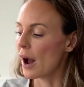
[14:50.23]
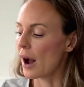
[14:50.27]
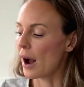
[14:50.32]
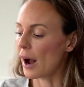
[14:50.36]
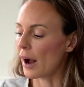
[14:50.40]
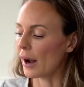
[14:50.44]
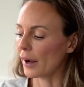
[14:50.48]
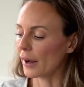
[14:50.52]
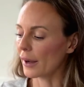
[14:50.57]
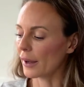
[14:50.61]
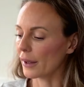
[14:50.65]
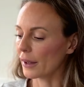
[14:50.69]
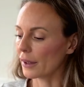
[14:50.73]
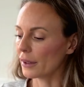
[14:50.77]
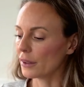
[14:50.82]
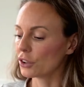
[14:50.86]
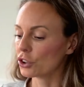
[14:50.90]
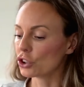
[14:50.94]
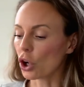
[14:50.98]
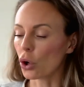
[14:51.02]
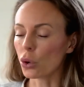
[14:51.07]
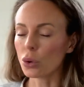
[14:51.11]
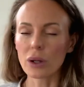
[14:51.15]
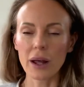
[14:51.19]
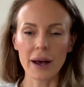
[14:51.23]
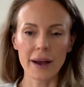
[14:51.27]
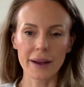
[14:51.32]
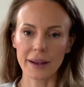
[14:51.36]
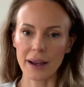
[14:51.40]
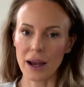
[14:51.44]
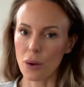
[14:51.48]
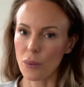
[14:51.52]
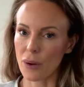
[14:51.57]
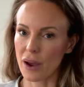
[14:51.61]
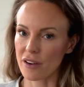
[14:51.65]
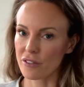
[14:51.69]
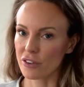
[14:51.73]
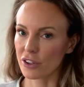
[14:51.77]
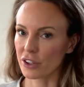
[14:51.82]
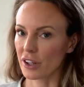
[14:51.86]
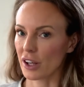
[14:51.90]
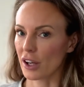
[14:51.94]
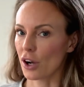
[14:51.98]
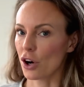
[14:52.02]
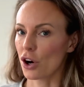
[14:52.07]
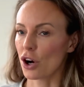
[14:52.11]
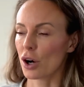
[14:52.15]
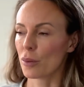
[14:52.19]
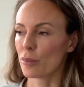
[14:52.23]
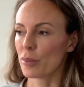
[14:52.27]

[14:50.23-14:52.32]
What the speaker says: I don't like how heavy they are,